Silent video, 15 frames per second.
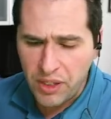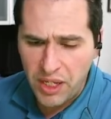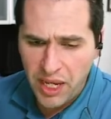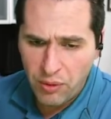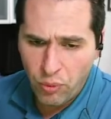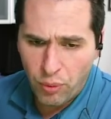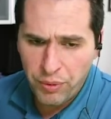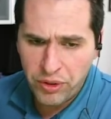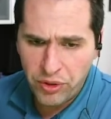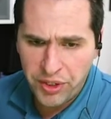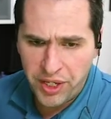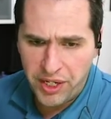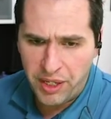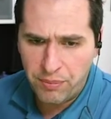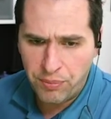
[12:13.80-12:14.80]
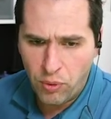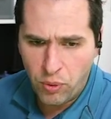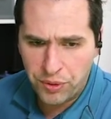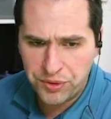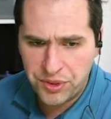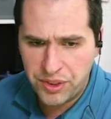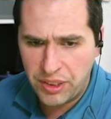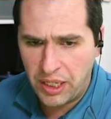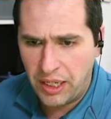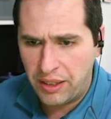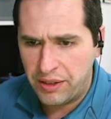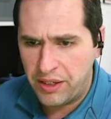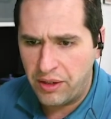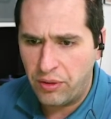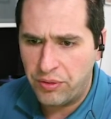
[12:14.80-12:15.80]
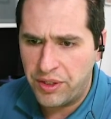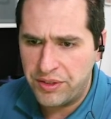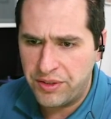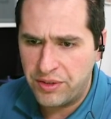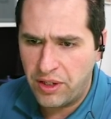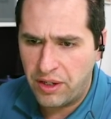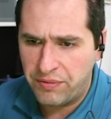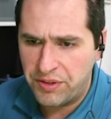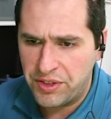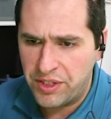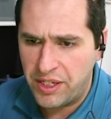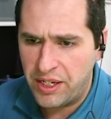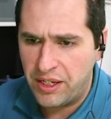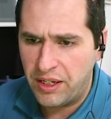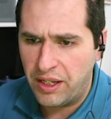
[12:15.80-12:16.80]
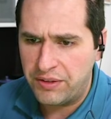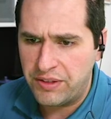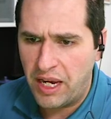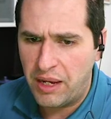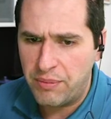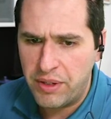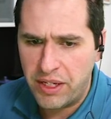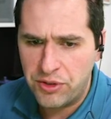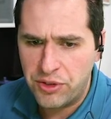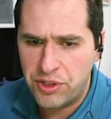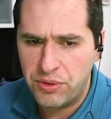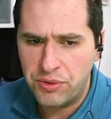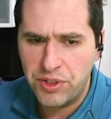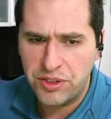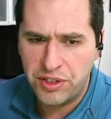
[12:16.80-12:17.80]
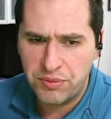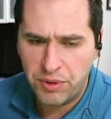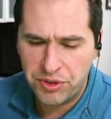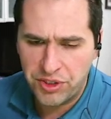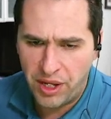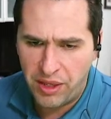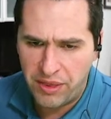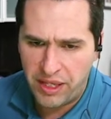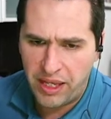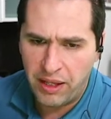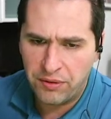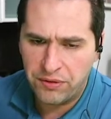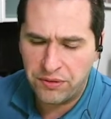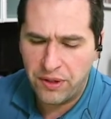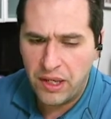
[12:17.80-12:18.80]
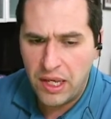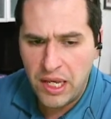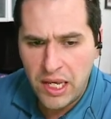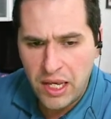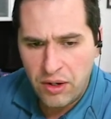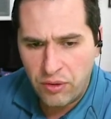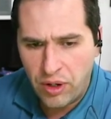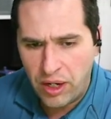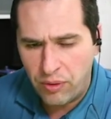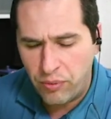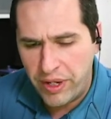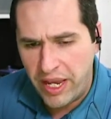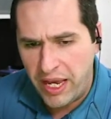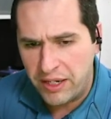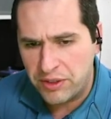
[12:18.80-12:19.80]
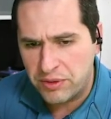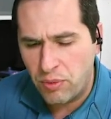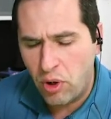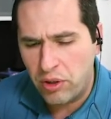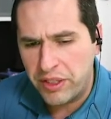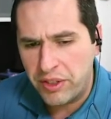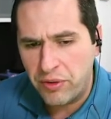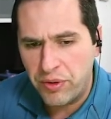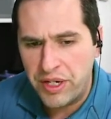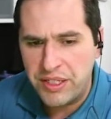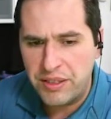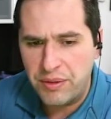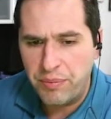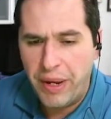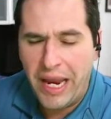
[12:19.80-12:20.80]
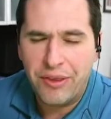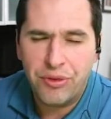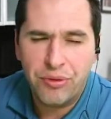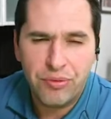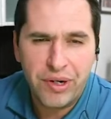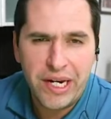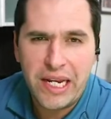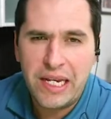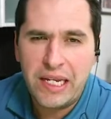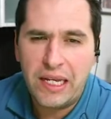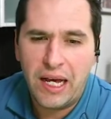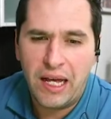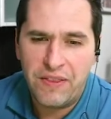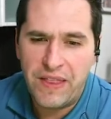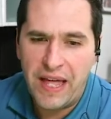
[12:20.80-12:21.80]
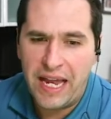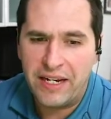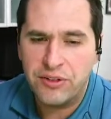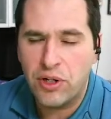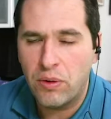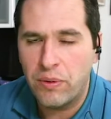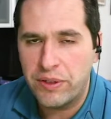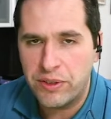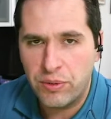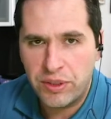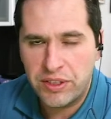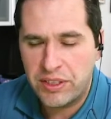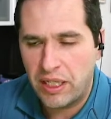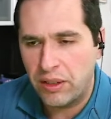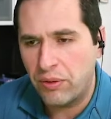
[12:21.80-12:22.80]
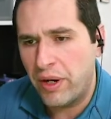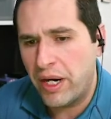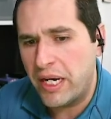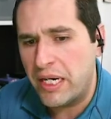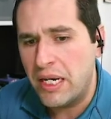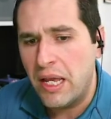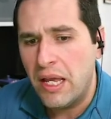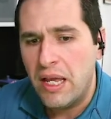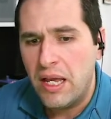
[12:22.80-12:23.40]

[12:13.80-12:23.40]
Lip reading: And when we look at imports, this is obviously a timing issue just as much as anything else. We had a small increase in pad three. That is going to accelerate.